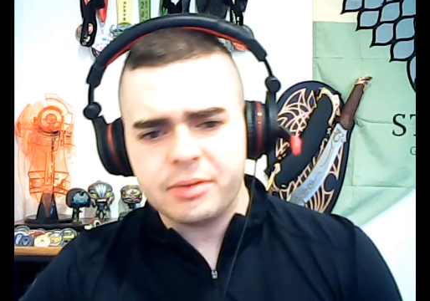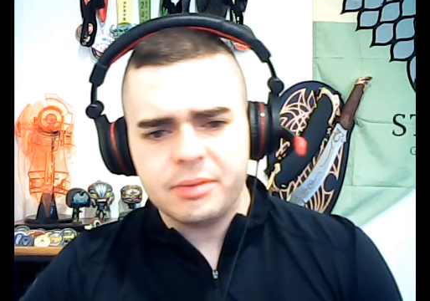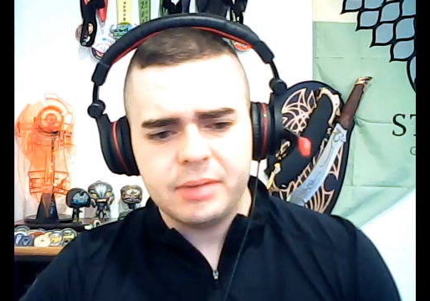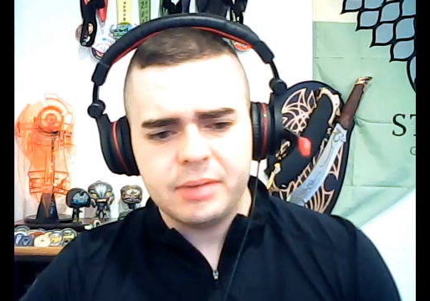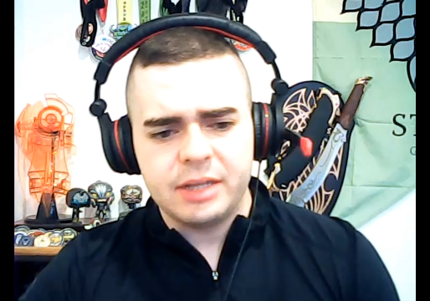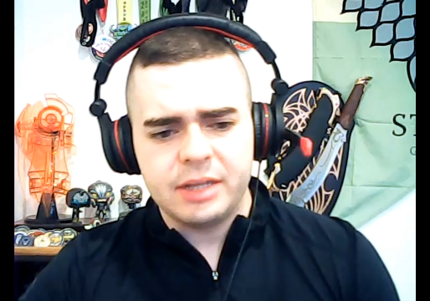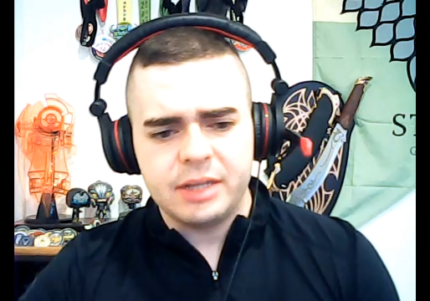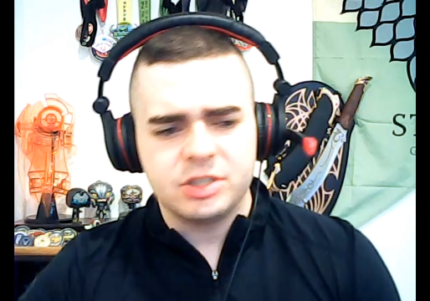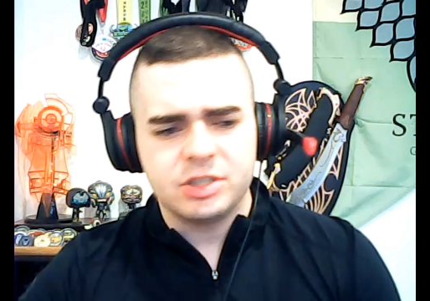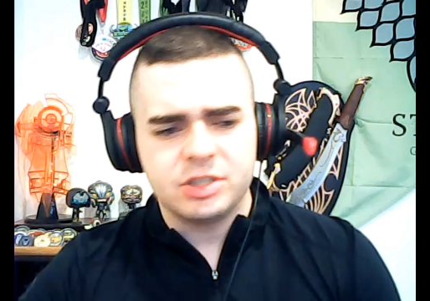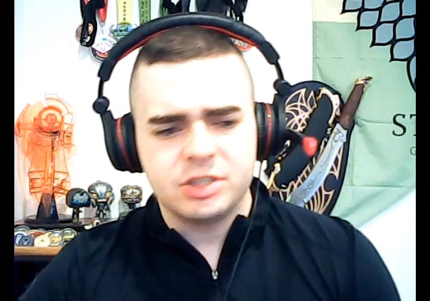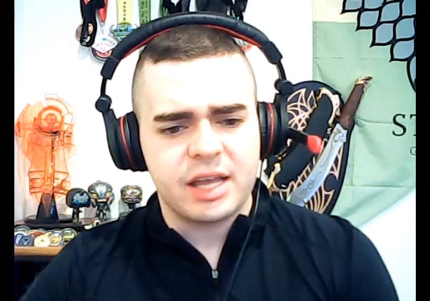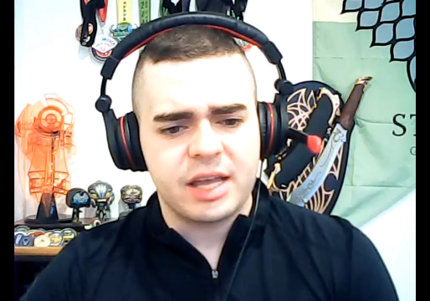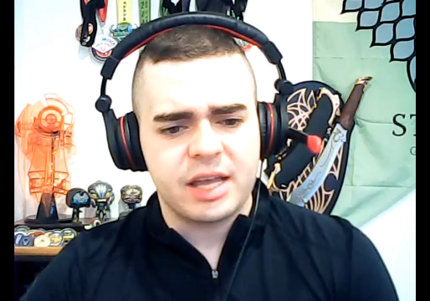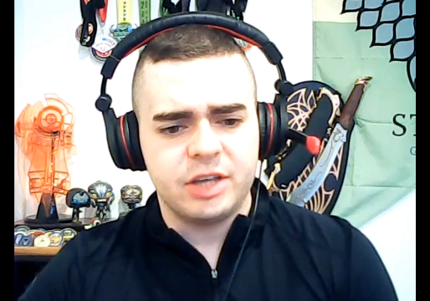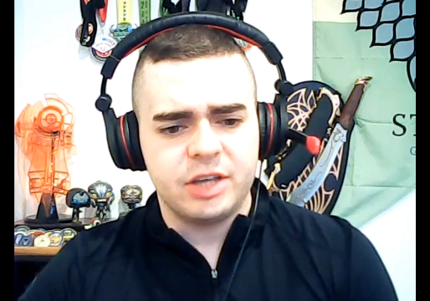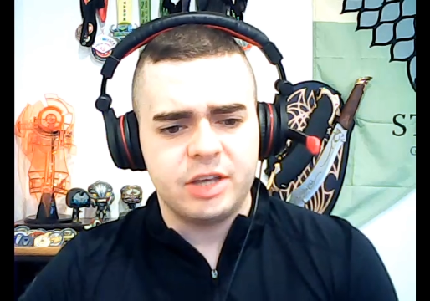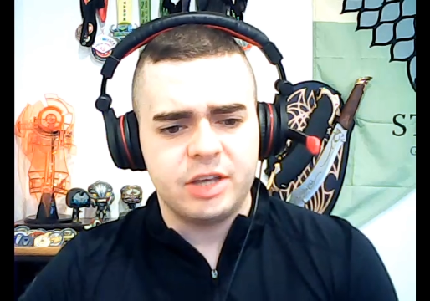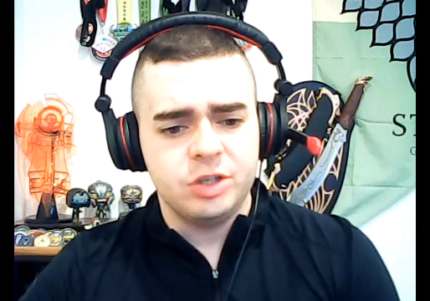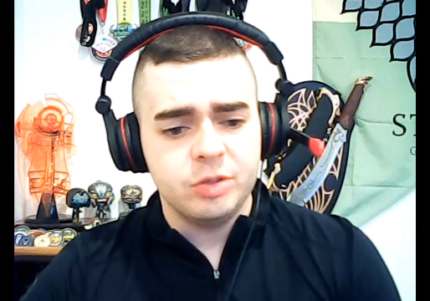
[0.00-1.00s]
and it's just like a
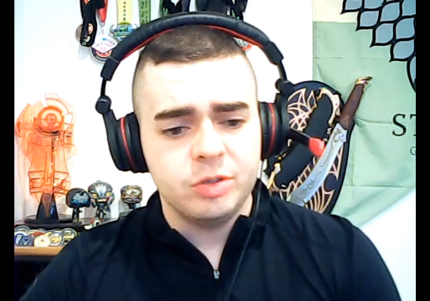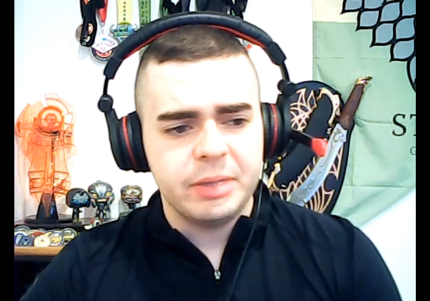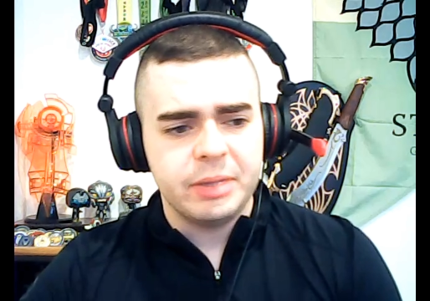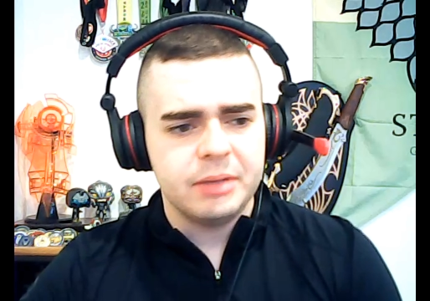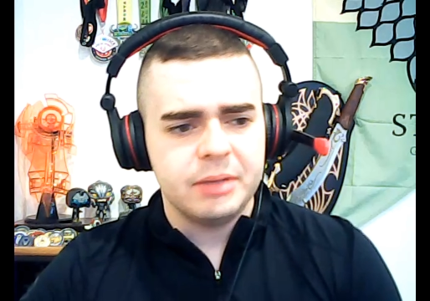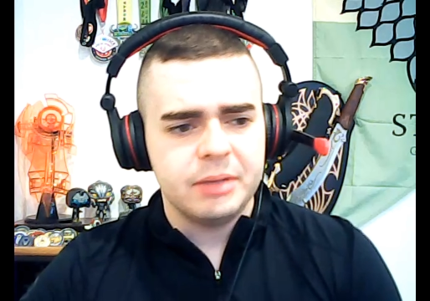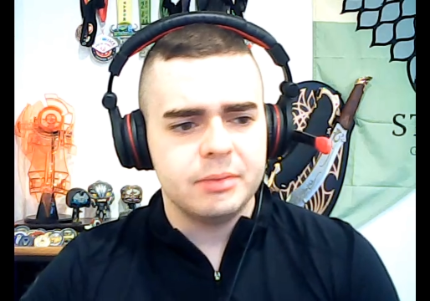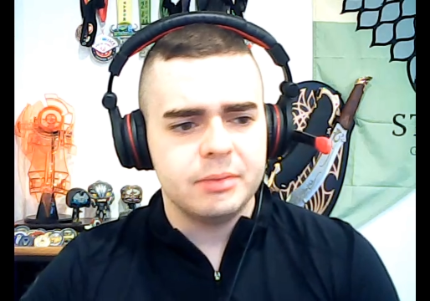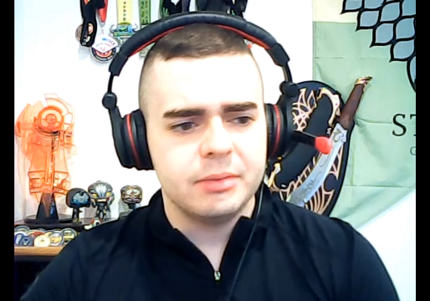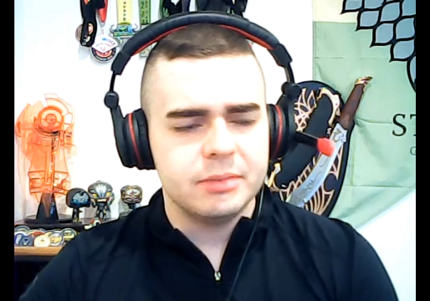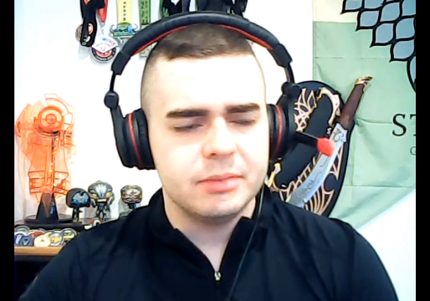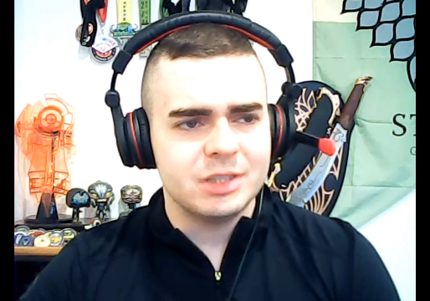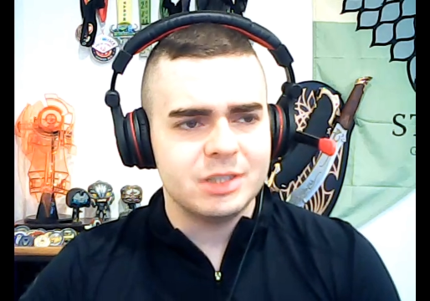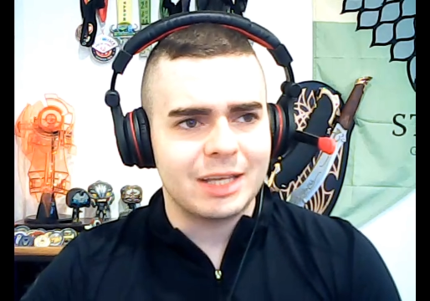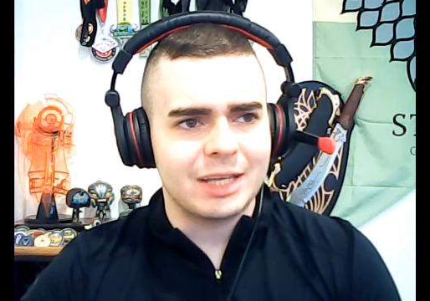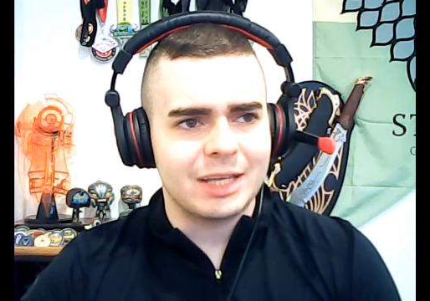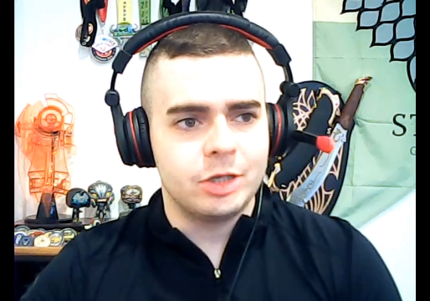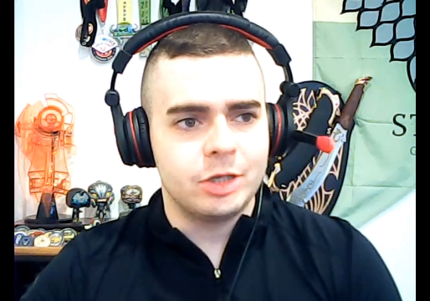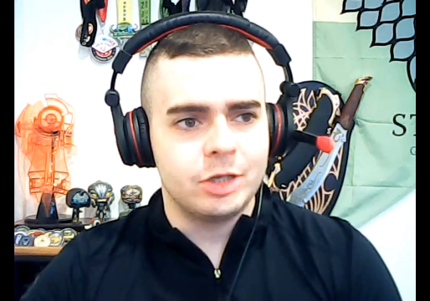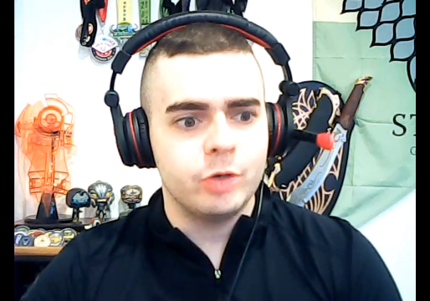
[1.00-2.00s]
human, just
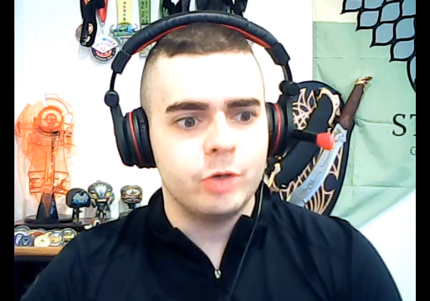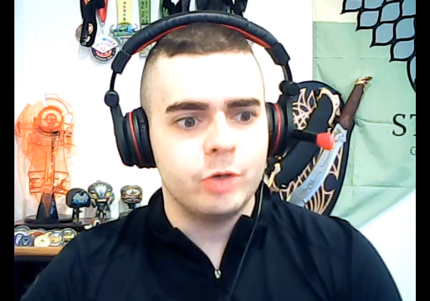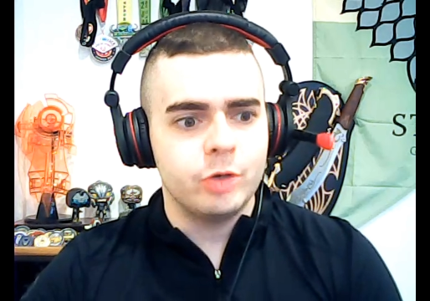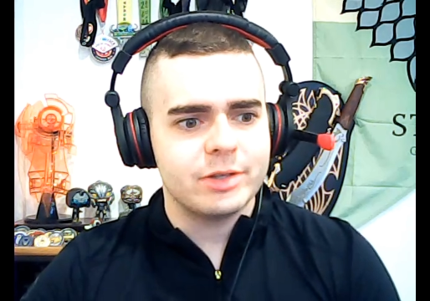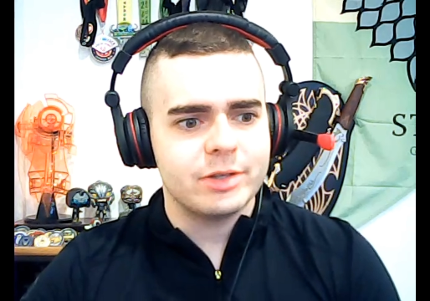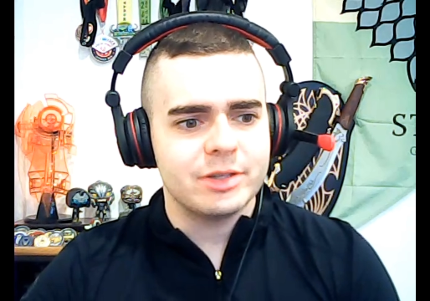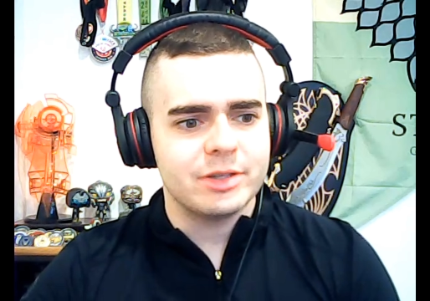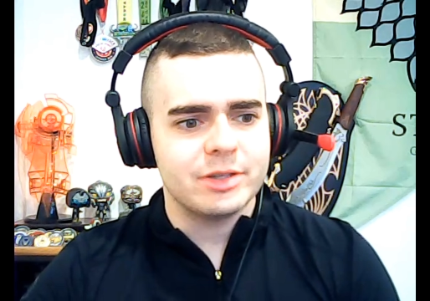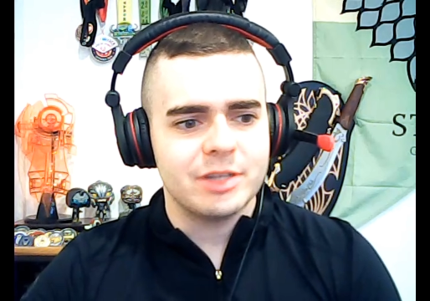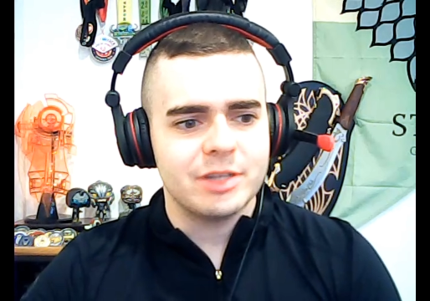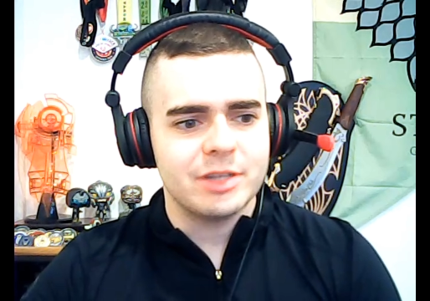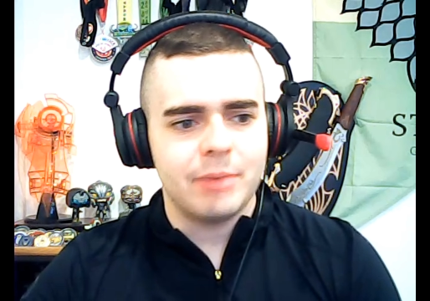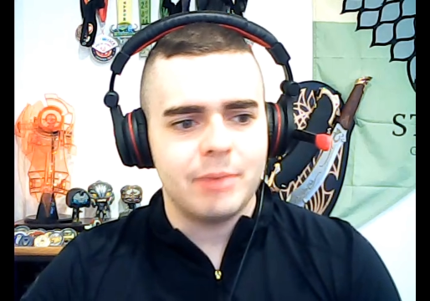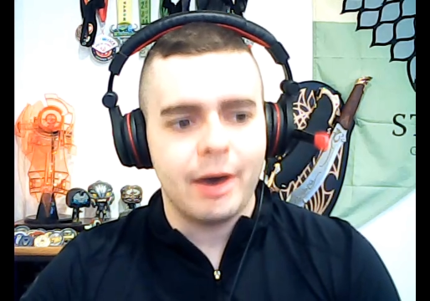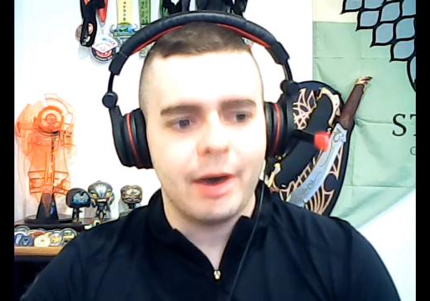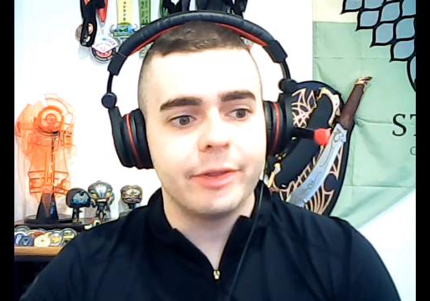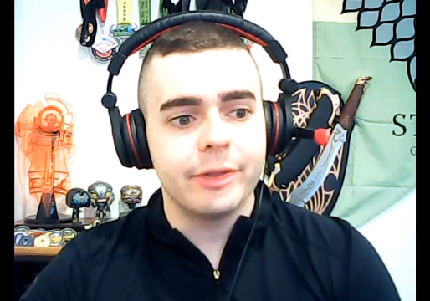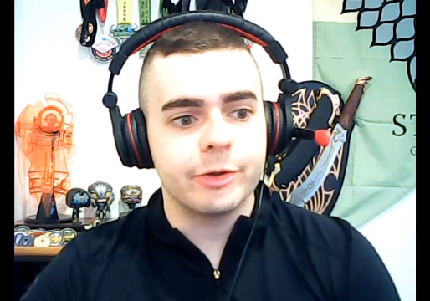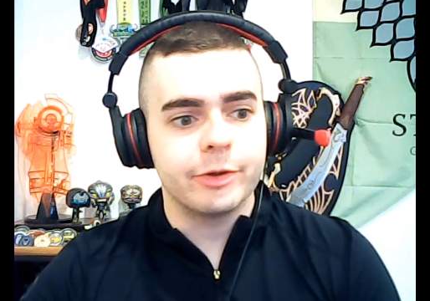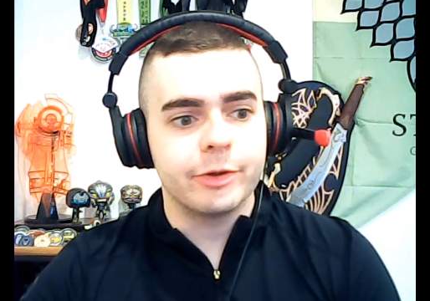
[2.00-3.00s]
like humans on some
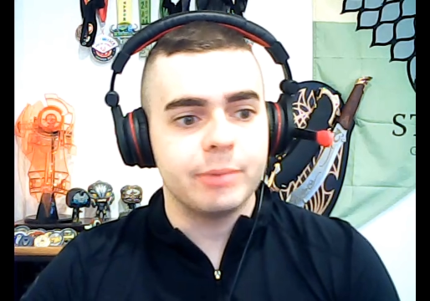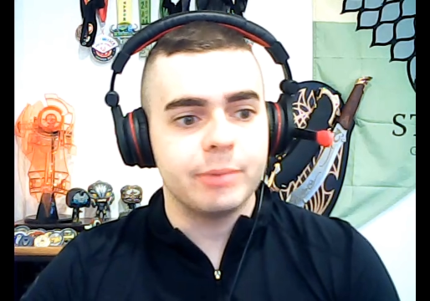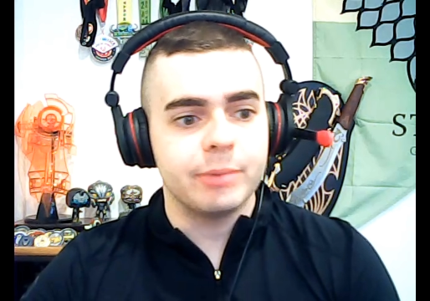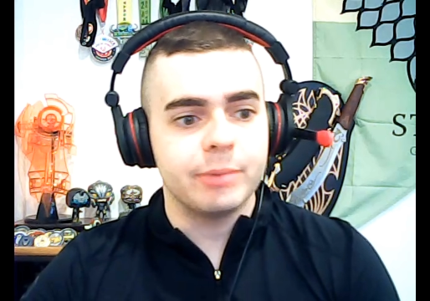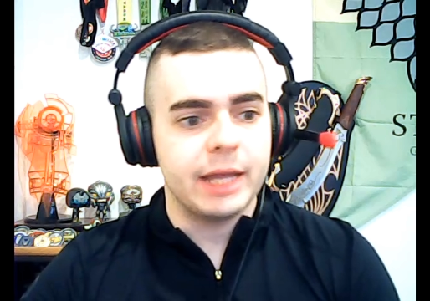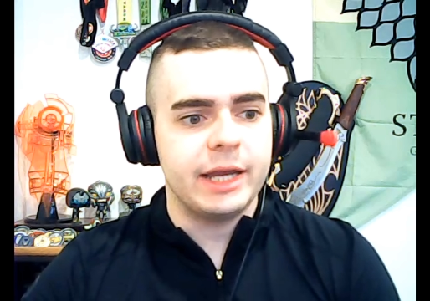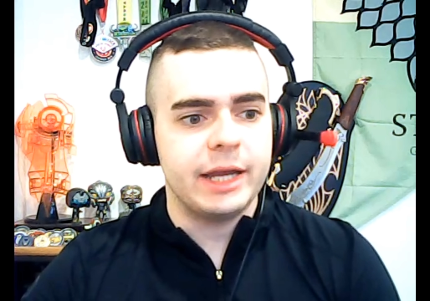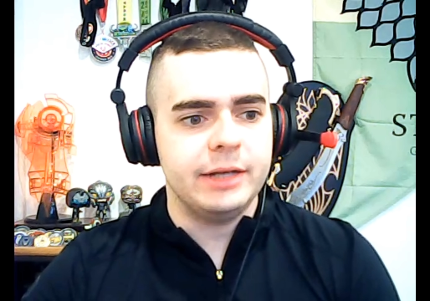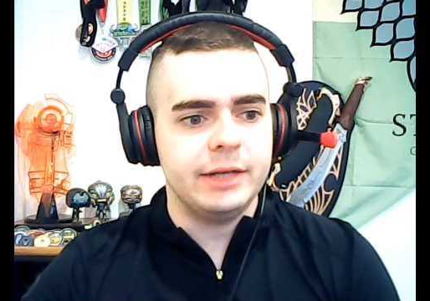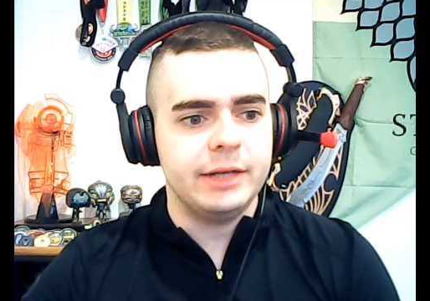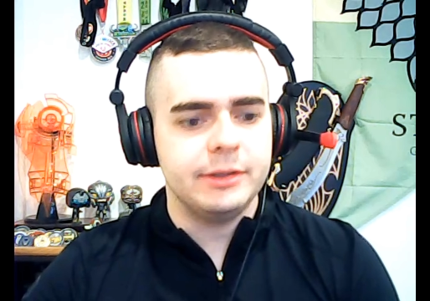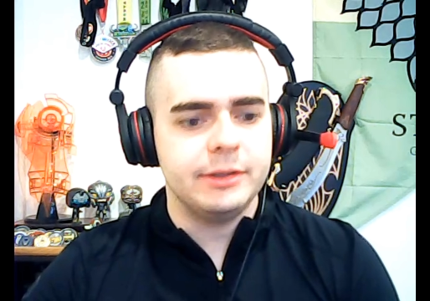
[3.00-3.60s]
other planet.